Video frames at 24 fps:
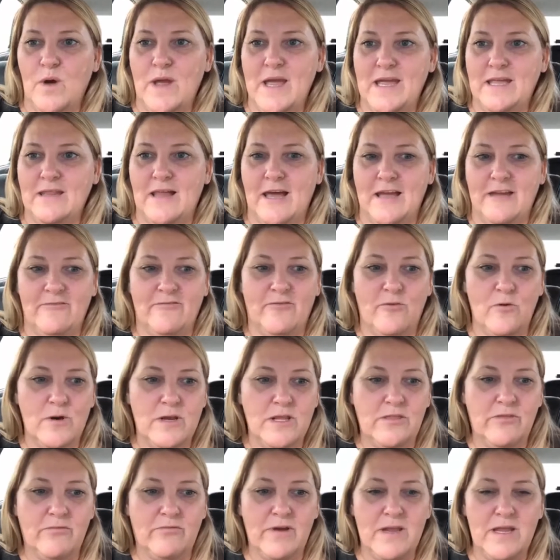weigh like
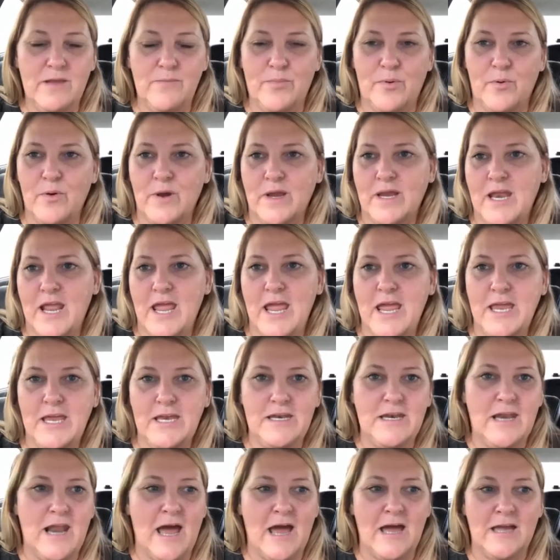
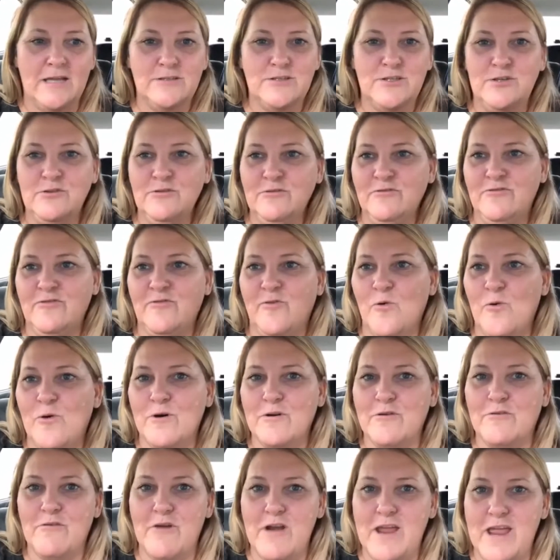
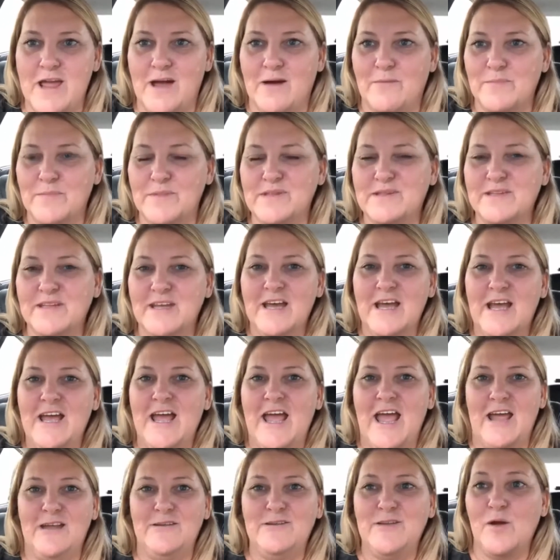43.8924 grams.
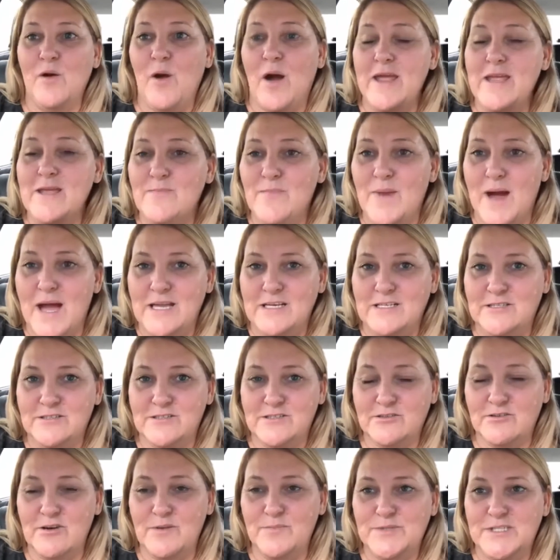And so in my
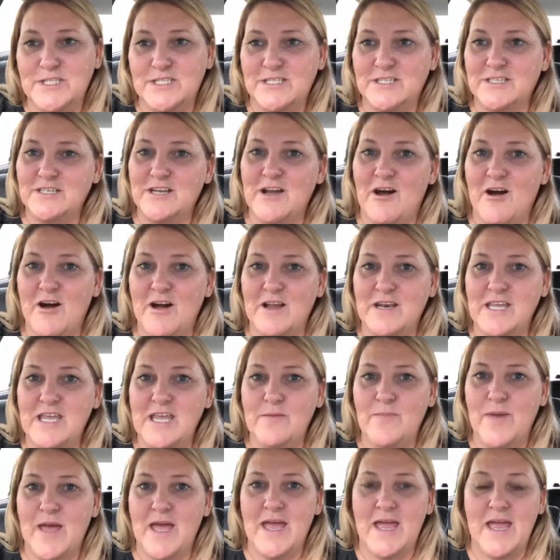description on
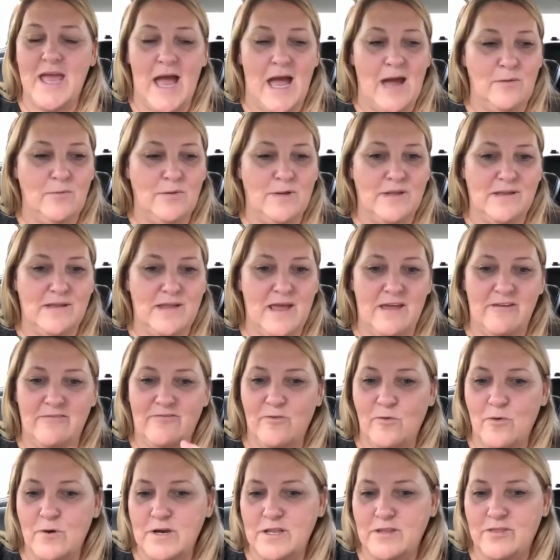eBay, I would say
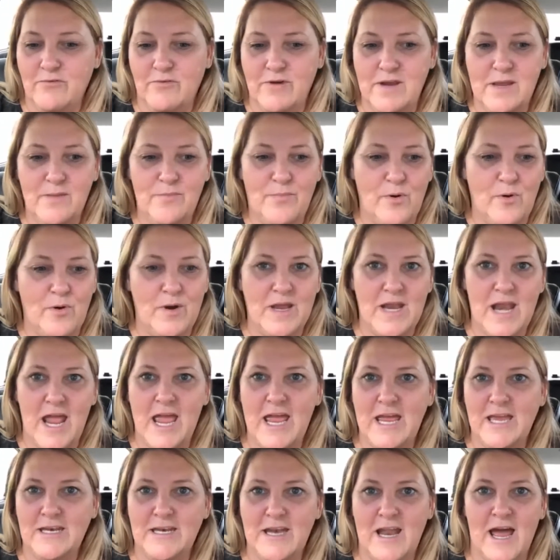
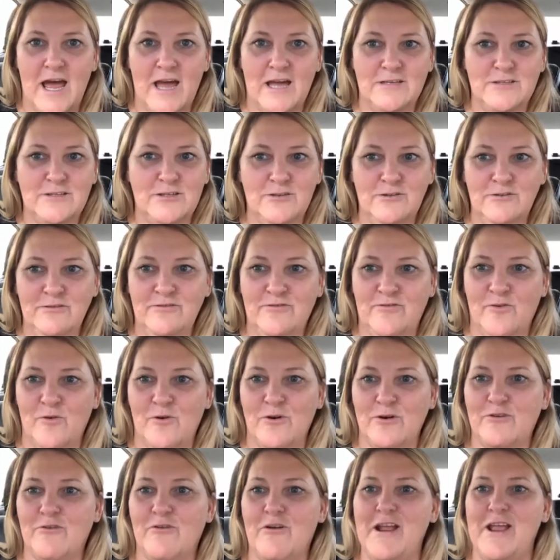
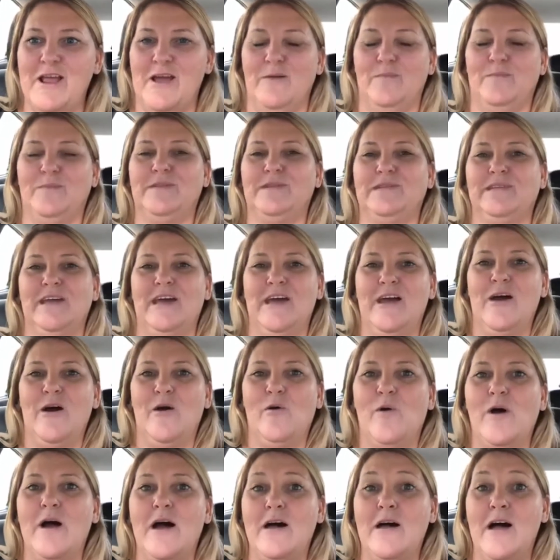43.8924 grams.
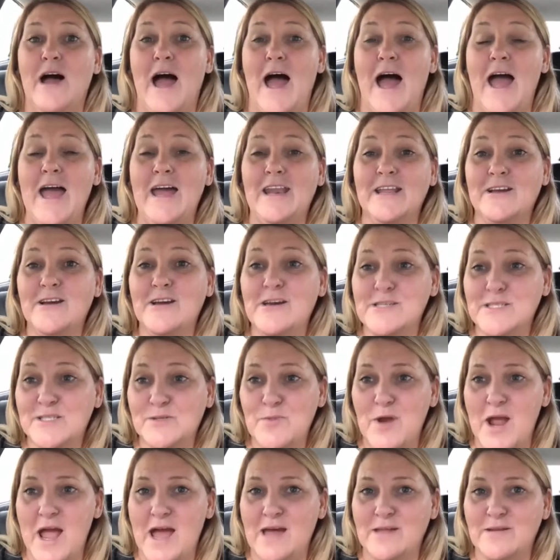Well, I had a
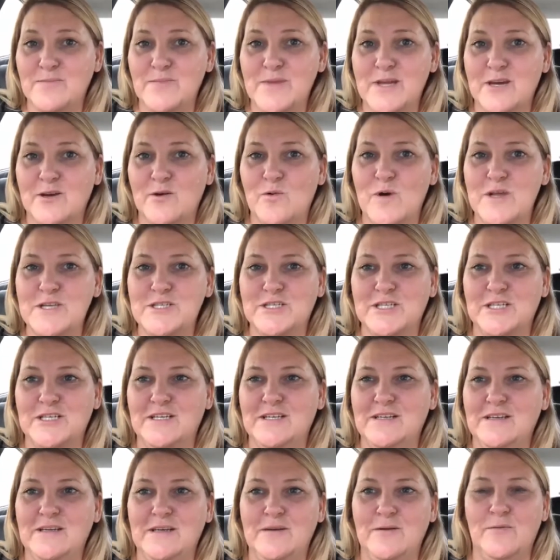customer ask me a question
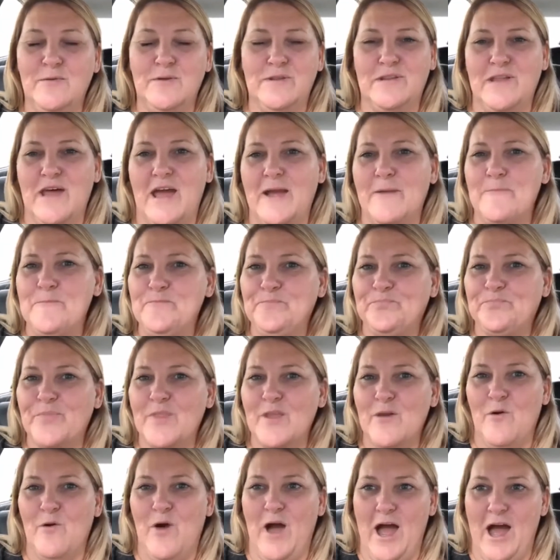and he was like,
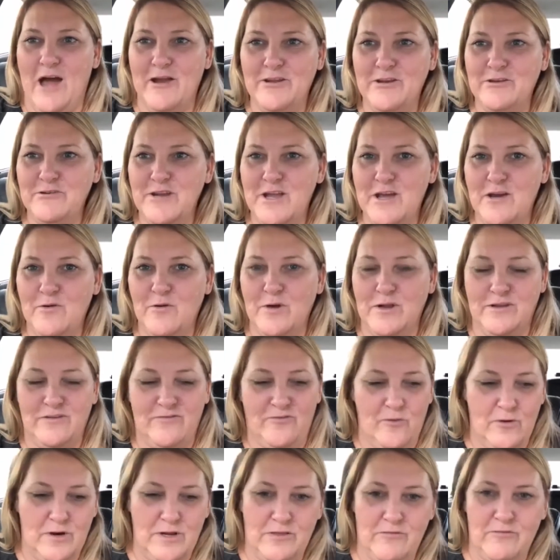well, how do you know it's
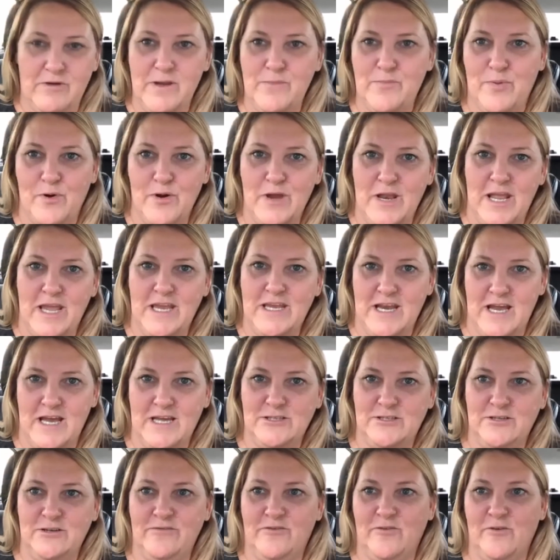
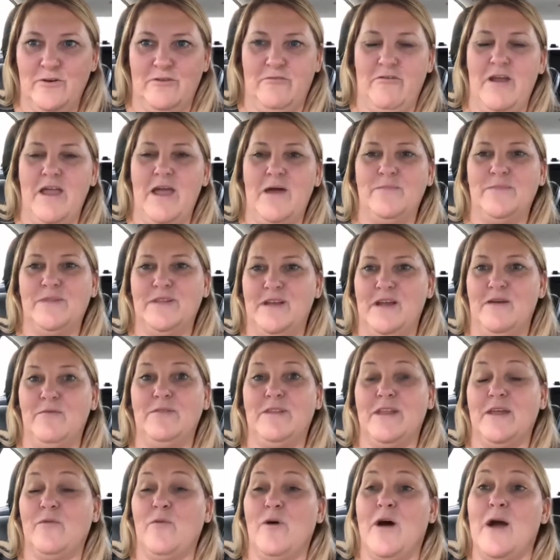43.8924 grams? And I
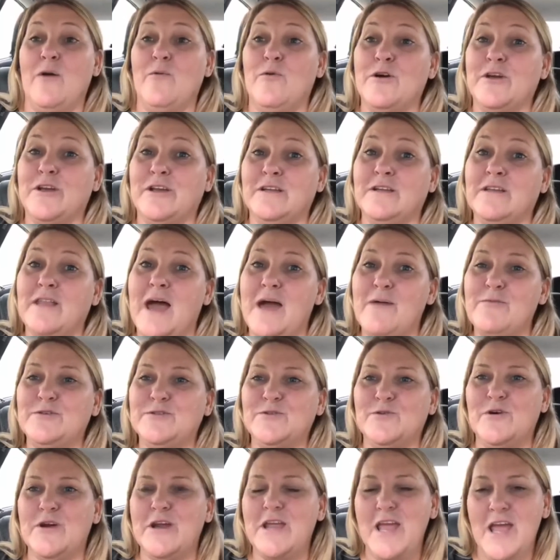was like, well, I work in a
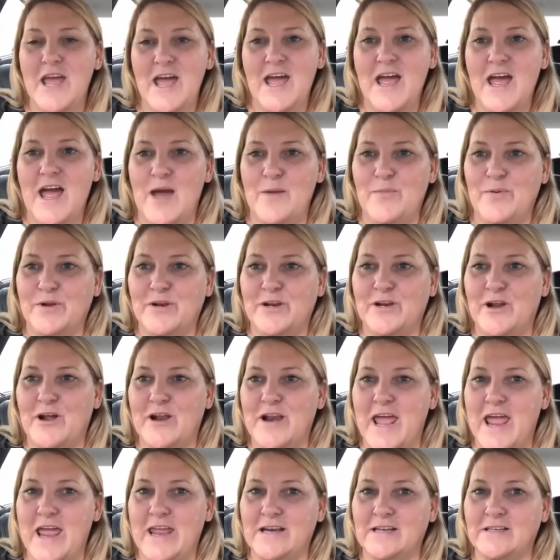laboratory. I put it
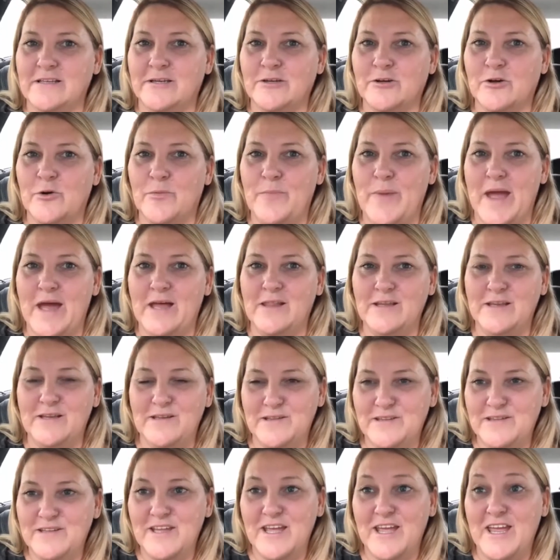on analytical
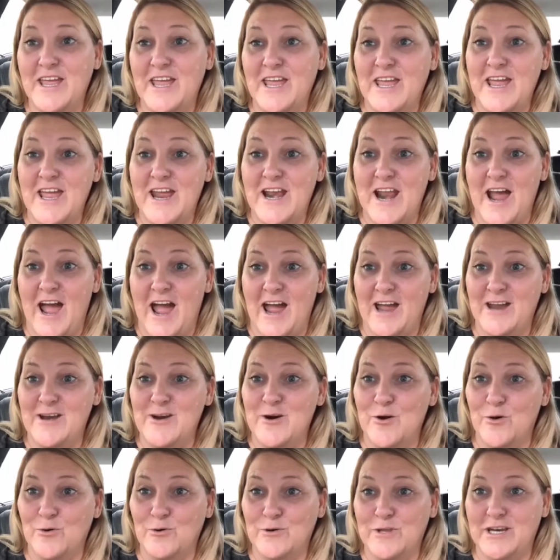balance and I
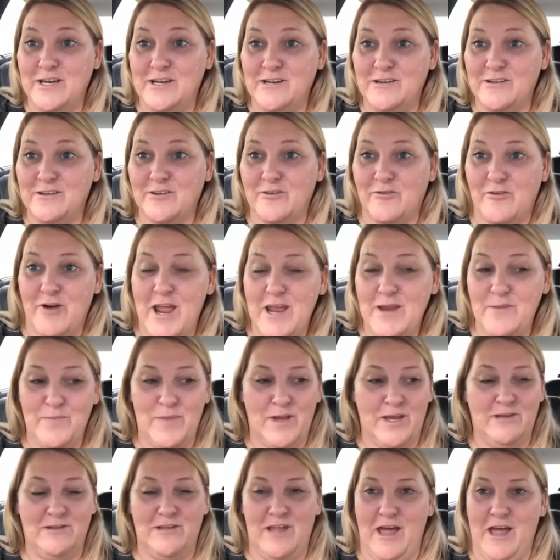know that it's correct
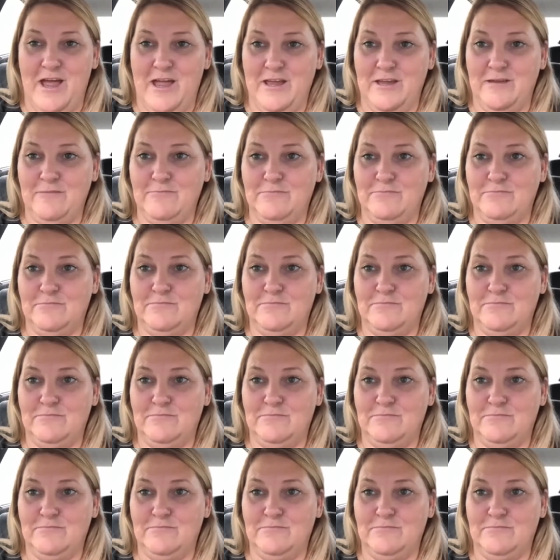because I